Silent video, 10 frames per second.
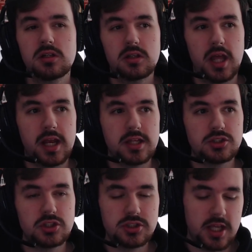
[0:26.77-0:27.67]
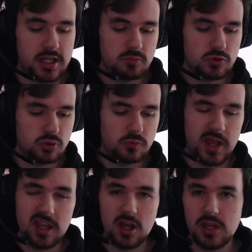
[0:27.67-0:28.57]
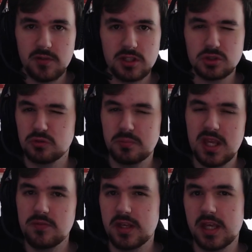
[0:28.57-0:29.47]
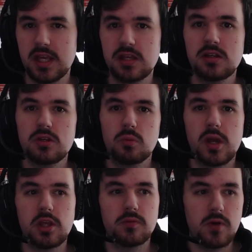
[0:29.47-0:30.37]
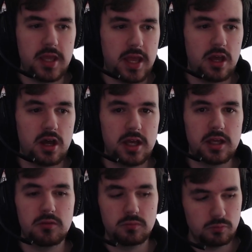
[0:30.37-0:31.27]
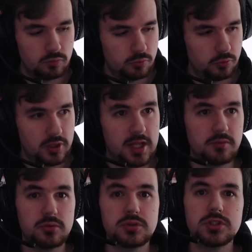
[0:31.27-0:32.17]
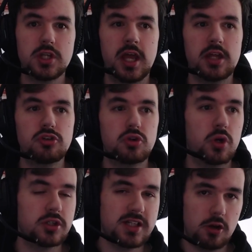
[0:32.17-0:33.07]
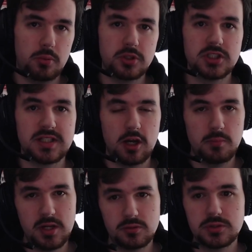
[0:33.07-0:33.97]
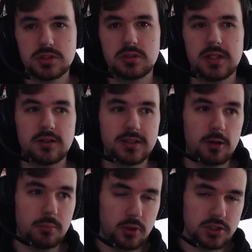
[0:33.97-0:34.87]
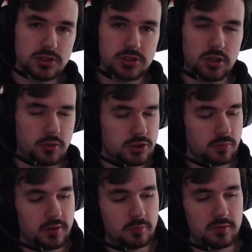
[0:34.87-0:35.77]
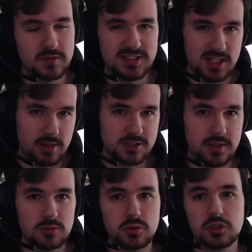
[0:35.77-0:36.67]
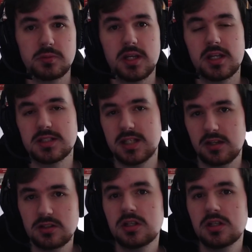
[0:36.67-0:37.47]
And it's just a sort of AI event, sort of PvE, where you fight AI through the levels and you earn tower points and tower medals. Now tower points go into a little bit of a team aspect, which I'll explain in a second,